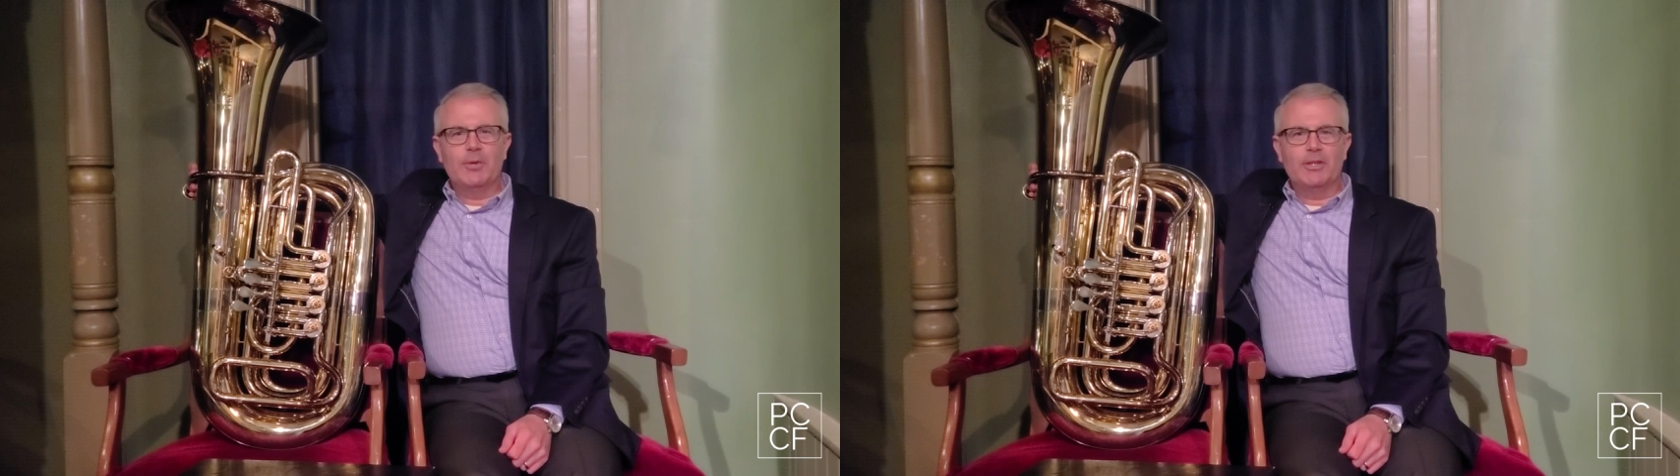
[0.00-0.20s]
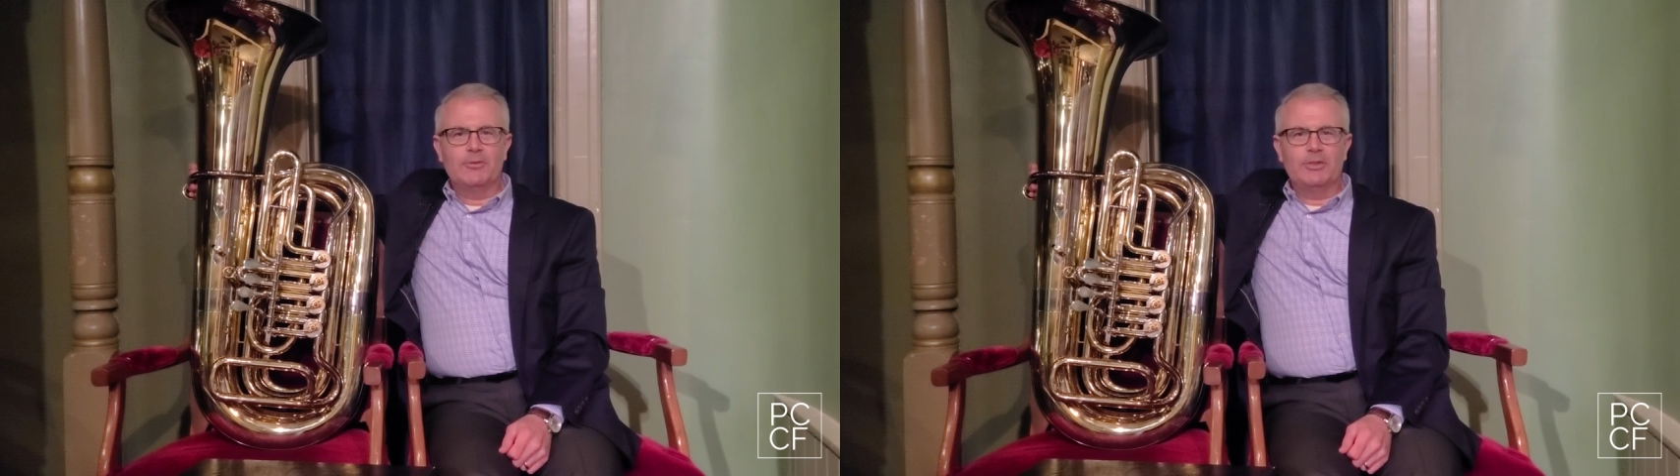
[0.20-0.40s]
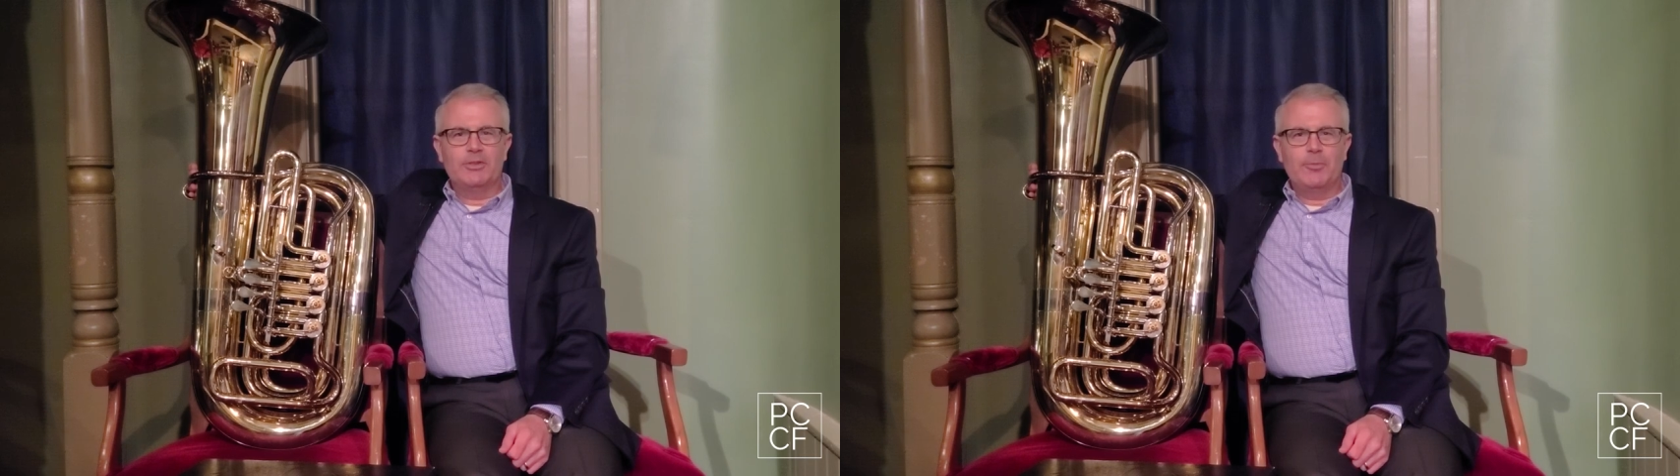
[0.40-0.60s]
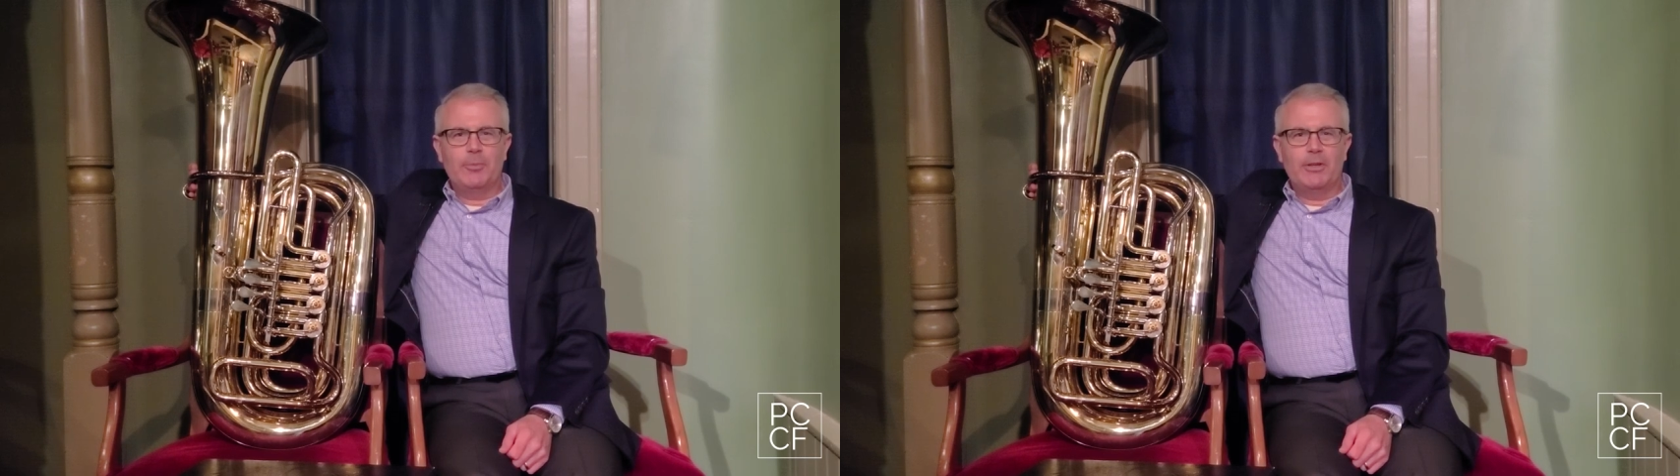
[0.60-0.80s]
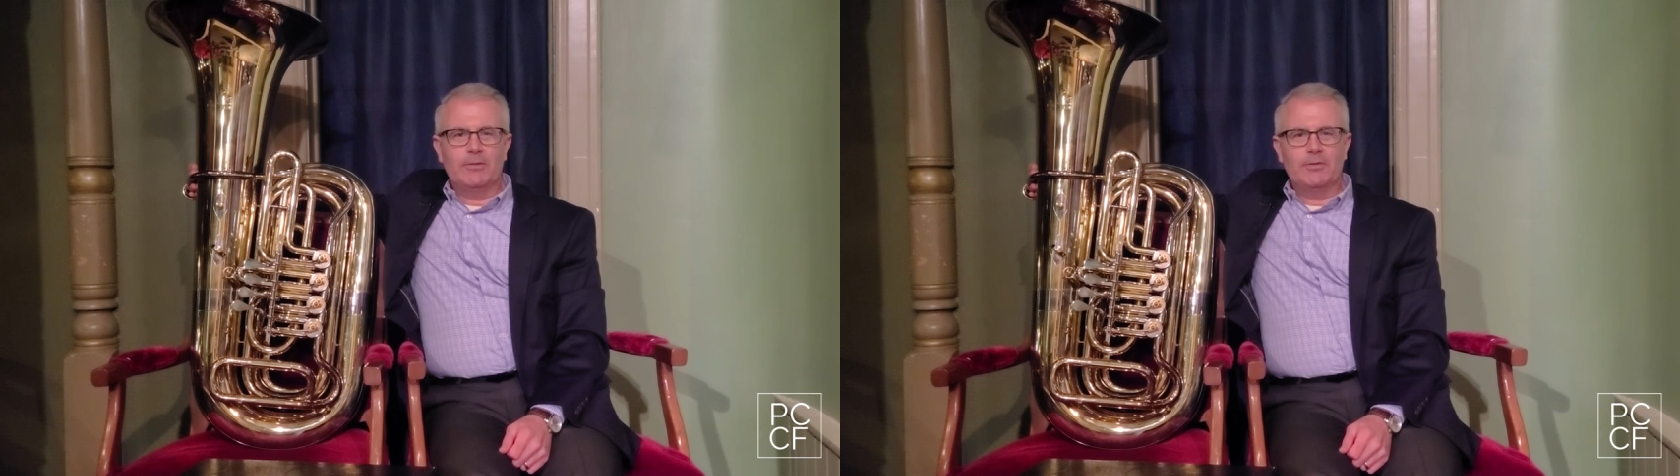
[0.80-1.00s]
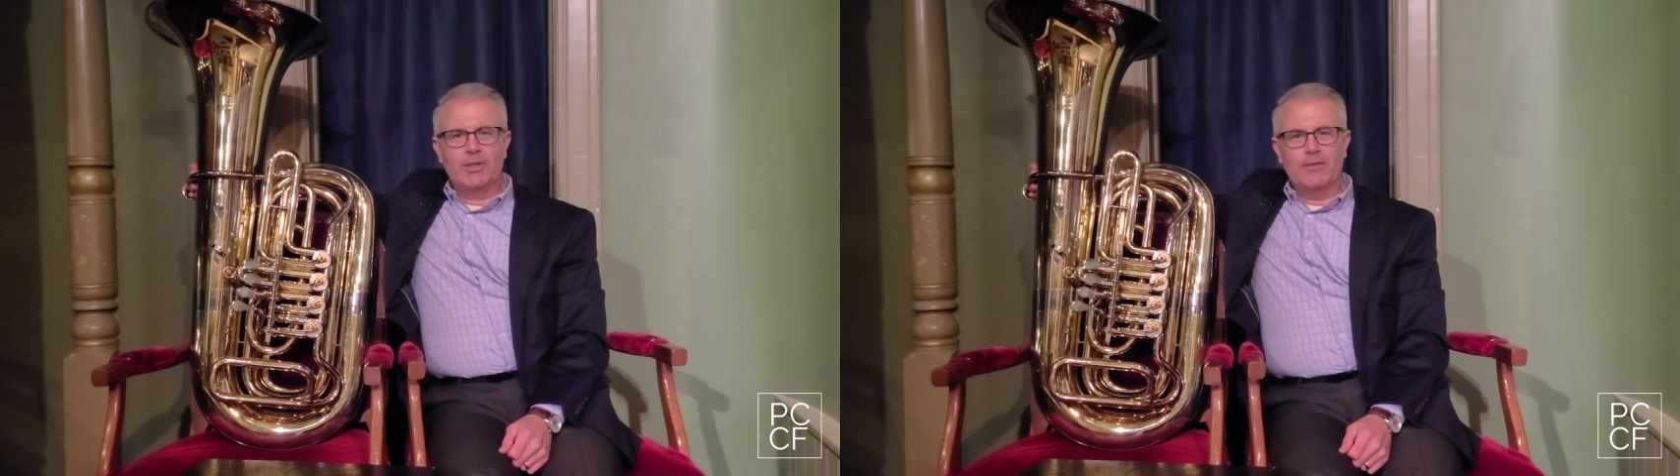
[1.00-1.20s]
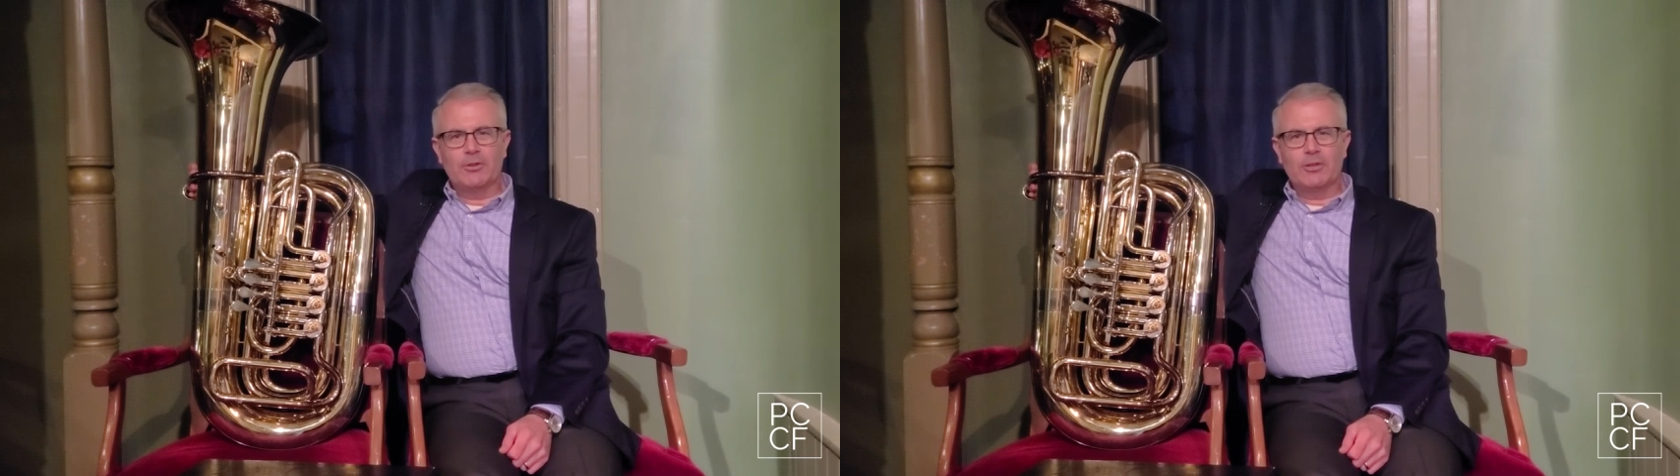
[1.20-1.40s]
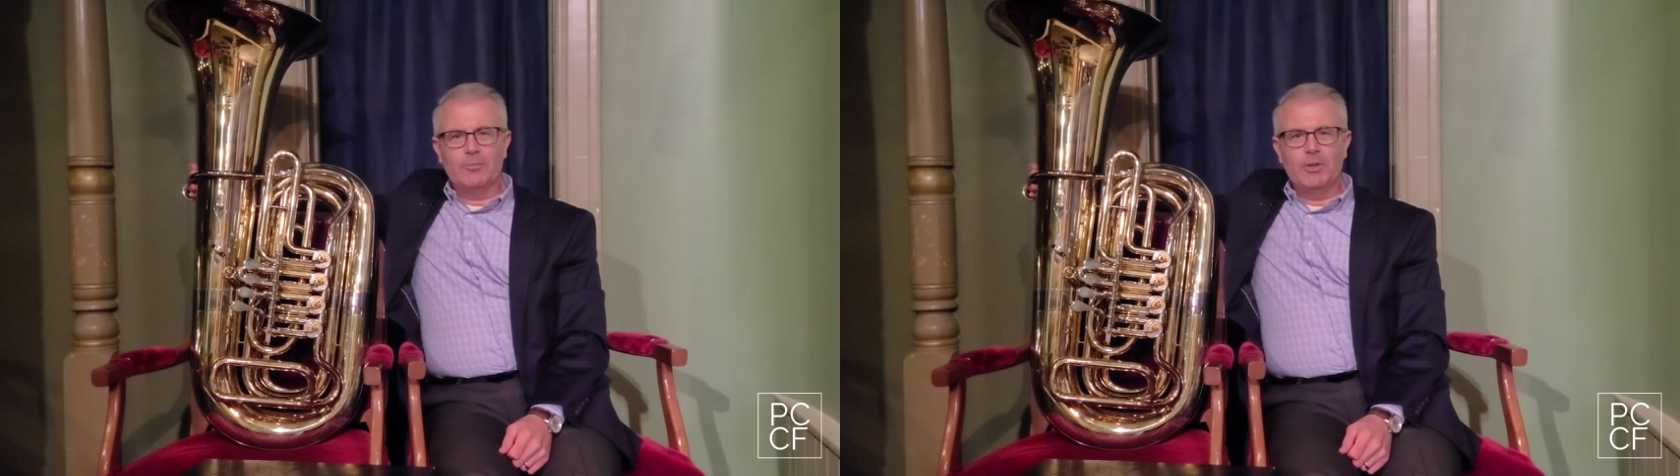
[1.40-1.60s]
been the recipient of
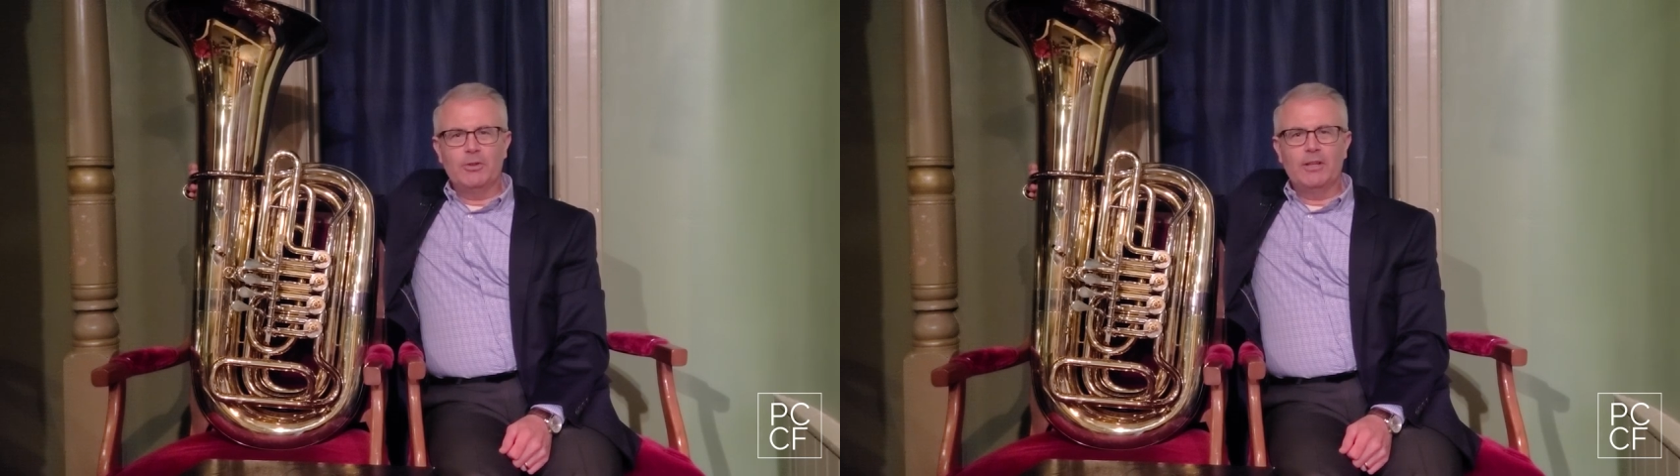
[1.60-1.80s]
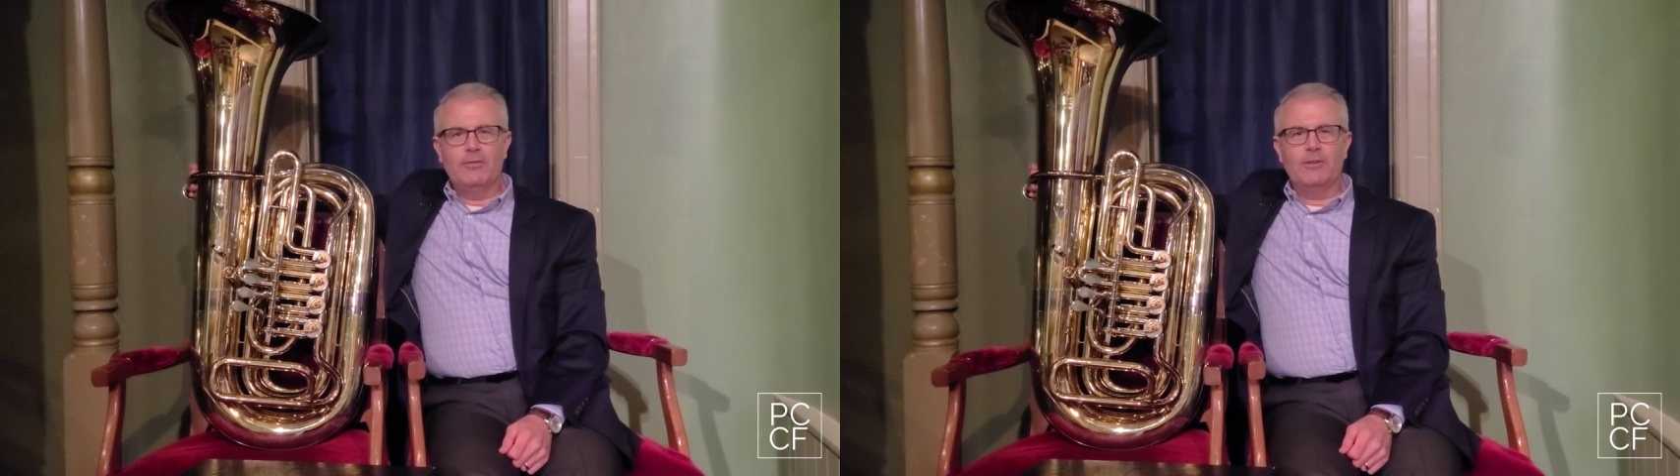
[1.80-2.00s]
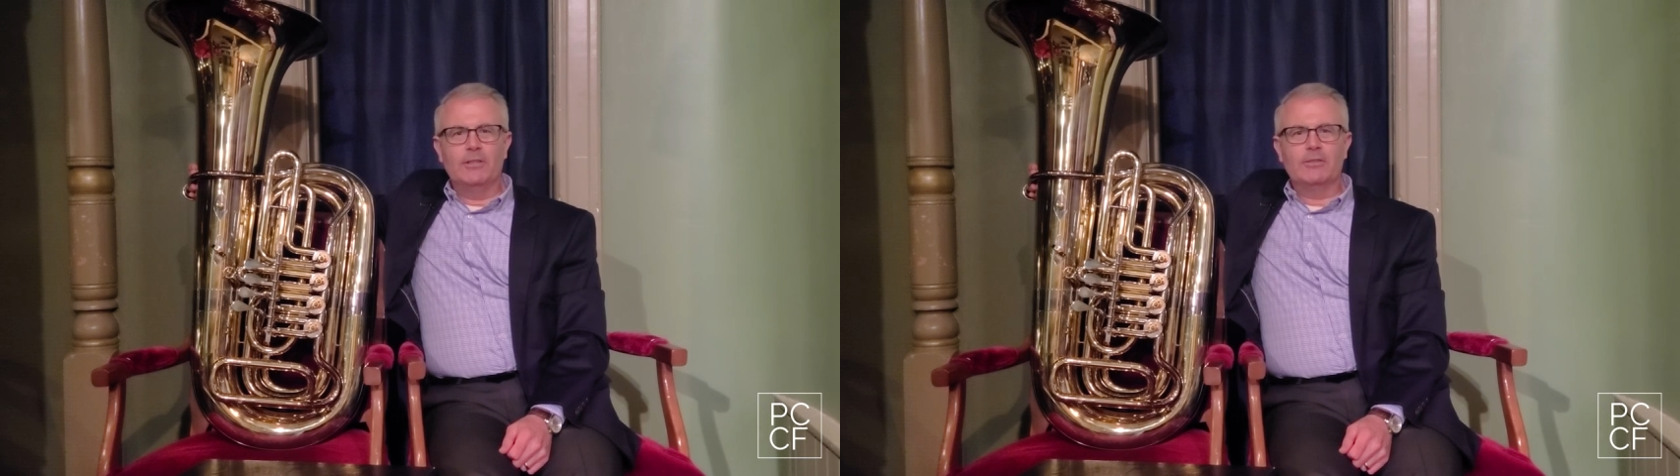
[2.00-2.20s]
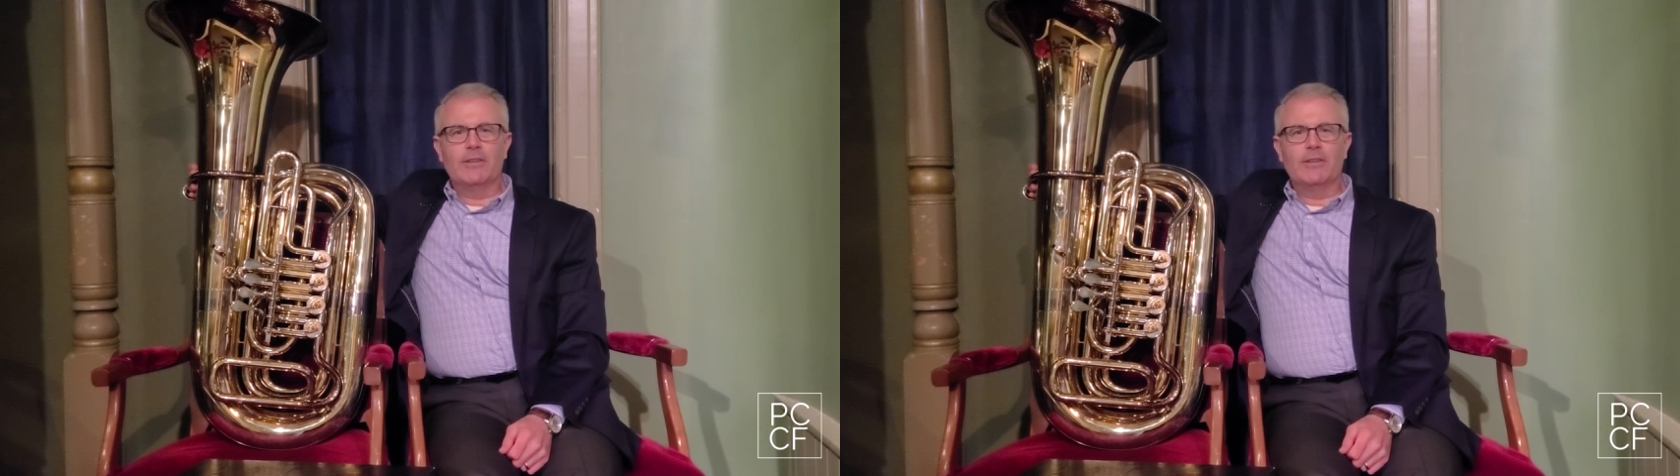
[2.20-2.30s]
several community fund